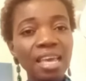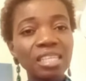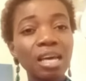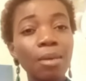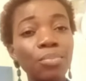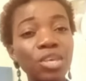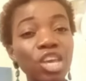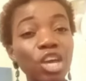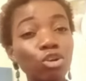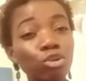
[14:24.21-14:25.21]
it can
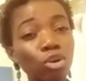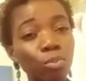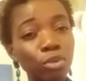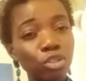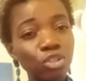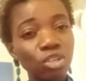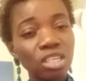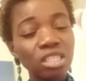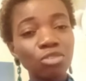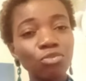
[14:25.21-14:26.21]
be a good
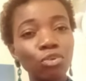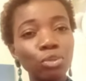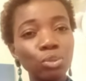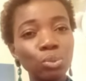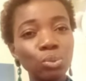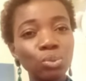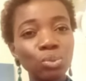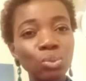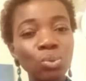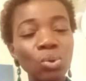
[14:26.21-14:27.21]
opportunity for you
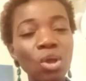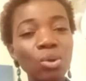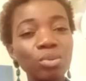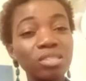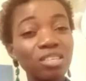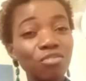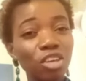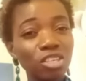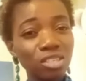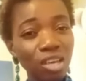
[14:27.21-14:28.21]
to receive
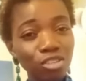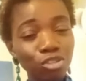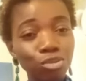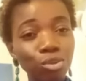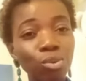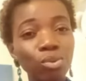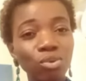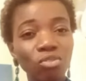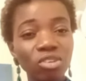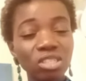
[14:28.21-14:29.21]
a yes to
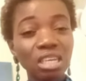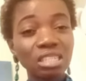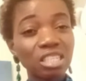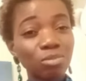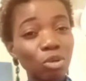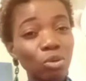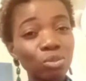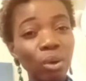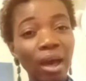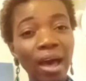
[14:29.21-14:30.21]
your visa just
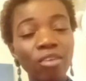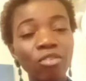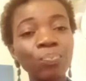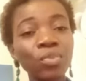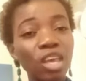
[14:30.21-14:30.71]
because you have